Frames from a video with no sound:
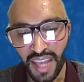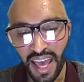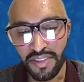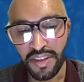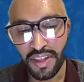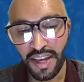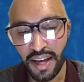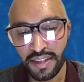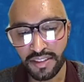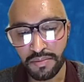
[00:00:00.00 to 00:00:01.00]
And then they
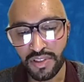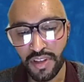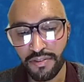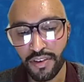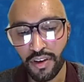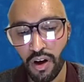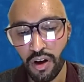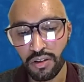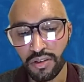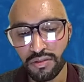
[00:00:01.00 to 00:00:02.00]
got some stuff
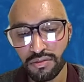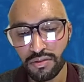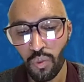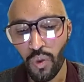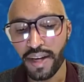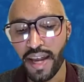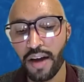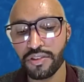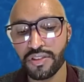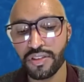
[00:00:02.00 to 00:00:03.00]
called White
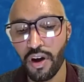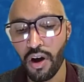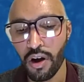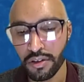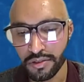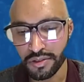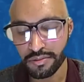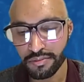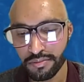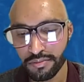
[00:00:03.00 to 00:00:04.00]
House cigars,
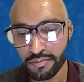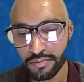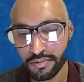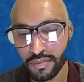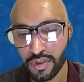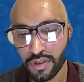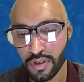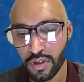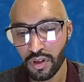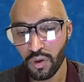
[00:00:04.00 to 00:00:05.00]

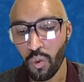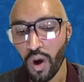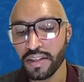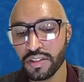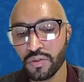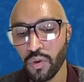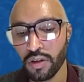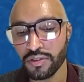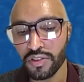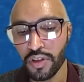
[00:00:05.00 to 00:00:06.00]
white
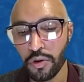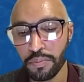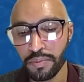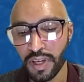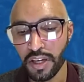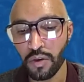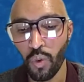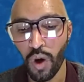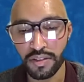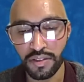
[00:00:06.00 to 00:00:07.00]
swan soap, king
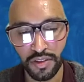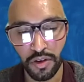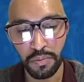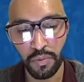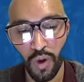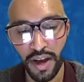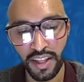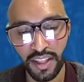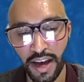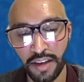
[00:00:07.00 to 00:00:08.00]
white soap, white
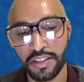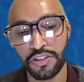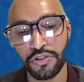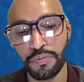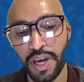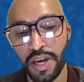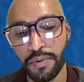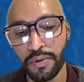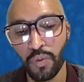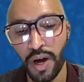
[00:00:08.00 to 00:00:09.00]
cloud tissue
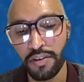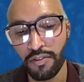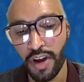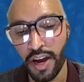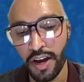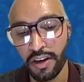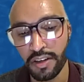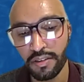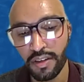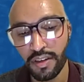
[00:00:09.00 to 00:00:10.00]
paper, white hair,
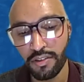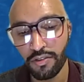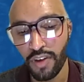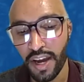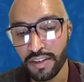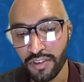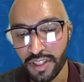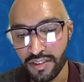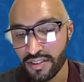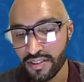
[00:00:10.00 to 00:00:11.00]
rain
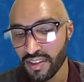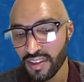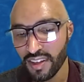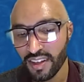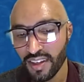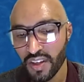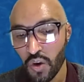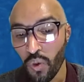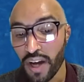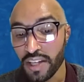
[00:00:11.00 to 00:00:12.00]
rinse,
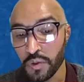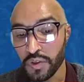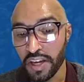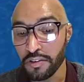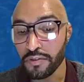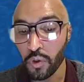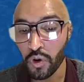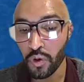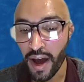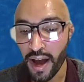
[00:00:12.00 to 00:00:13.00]
white tornado
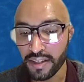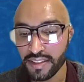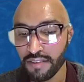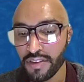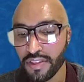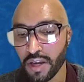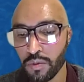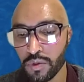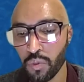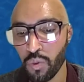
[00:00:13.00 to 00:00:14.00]
floor wax. Everything
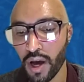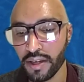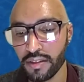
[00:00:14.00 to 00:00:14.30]
was white.